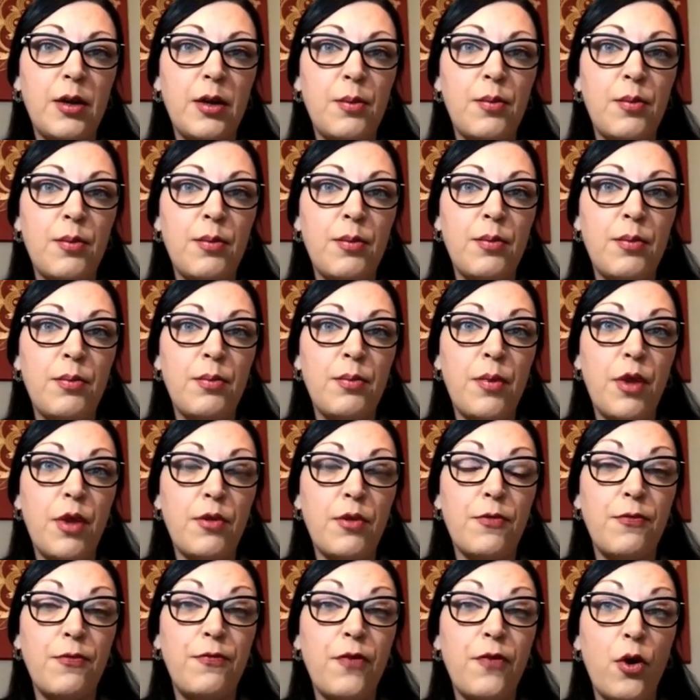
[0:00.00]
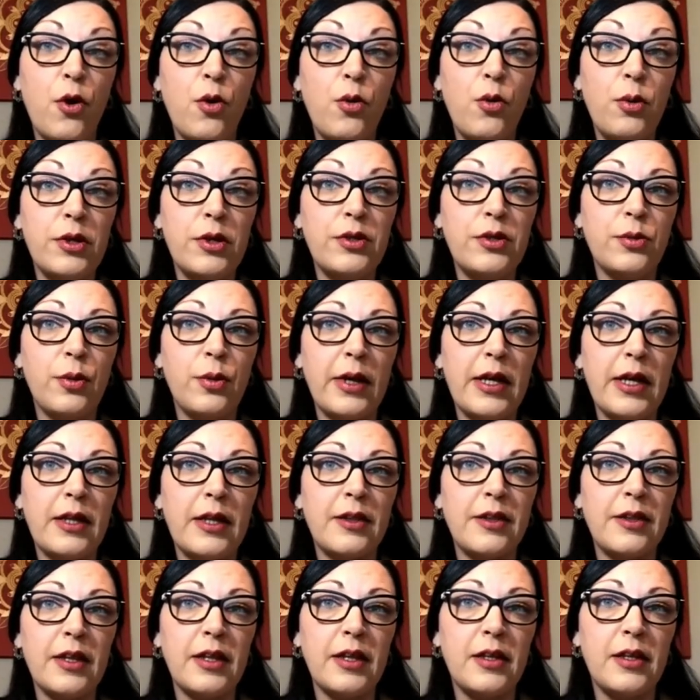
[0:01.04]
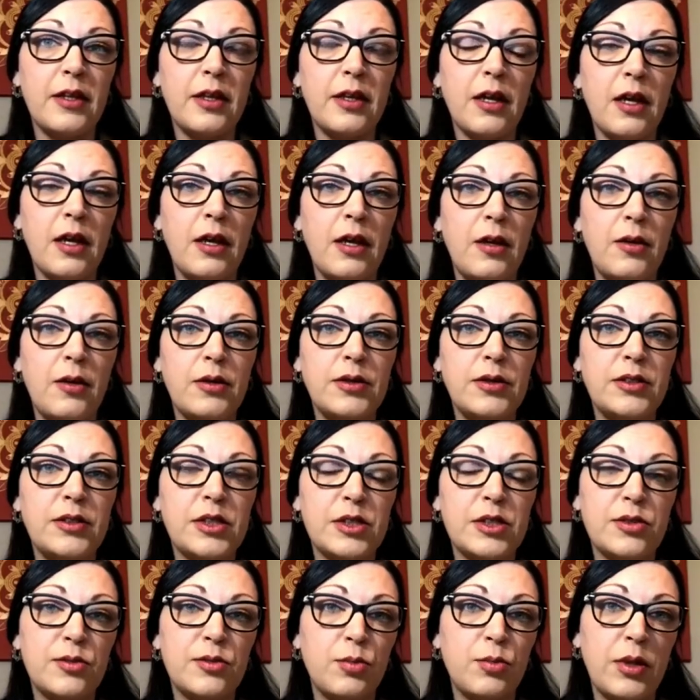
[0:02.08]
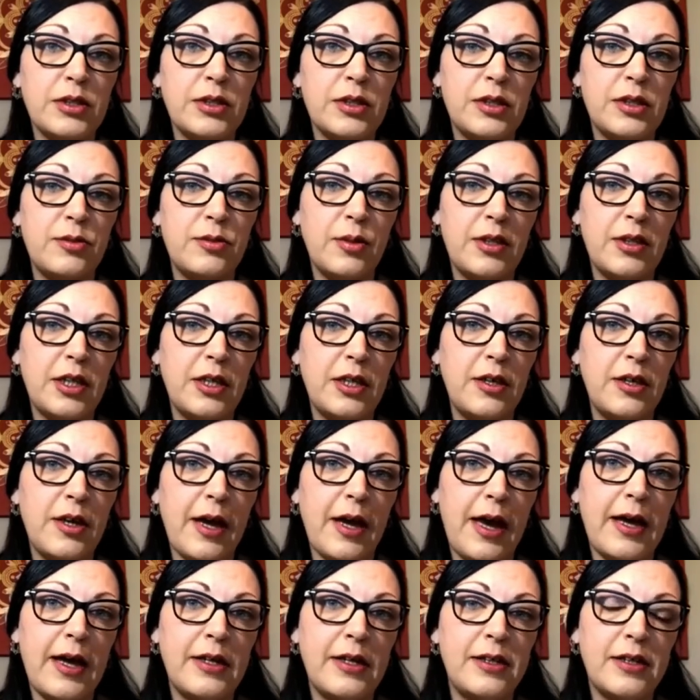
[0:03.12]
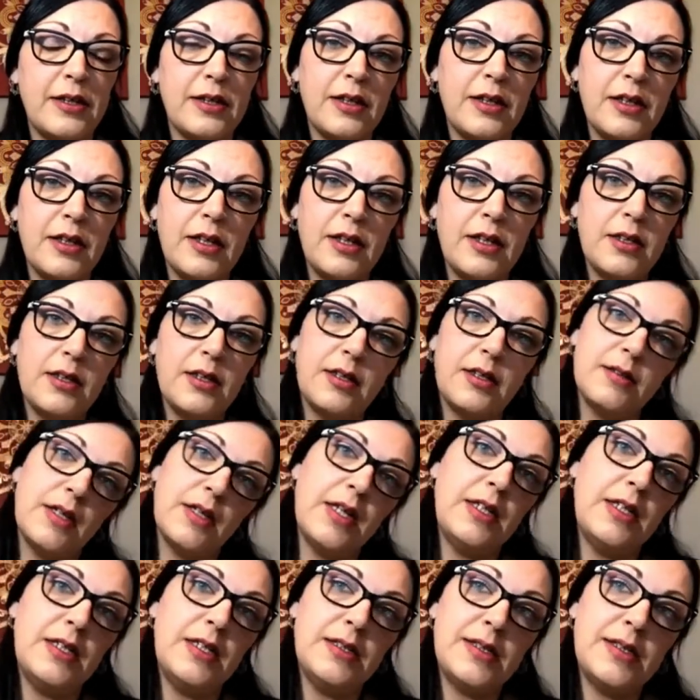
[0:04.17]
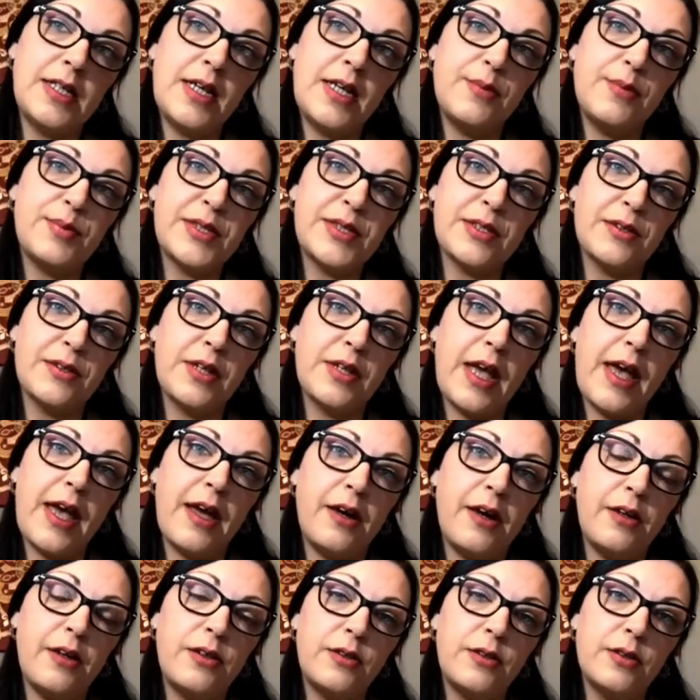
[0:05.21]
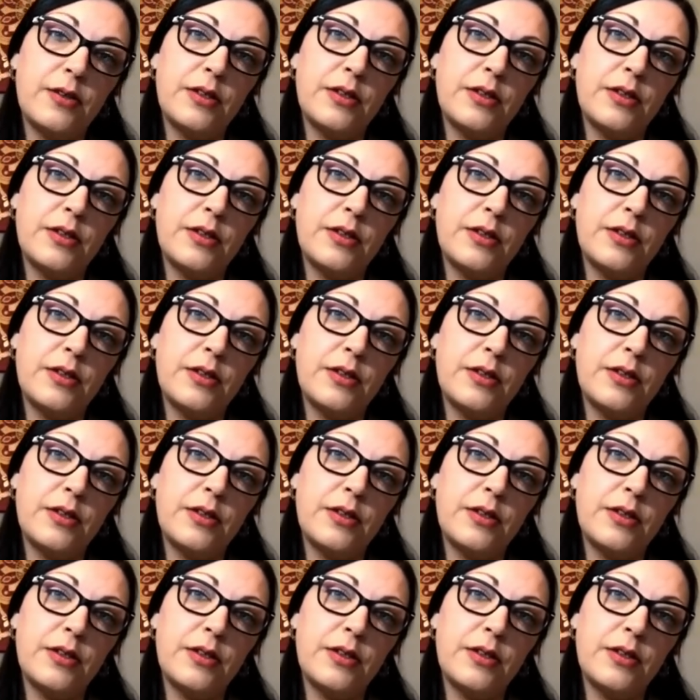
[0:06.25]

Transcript: move forward with, and just wondered whether you had any tips on how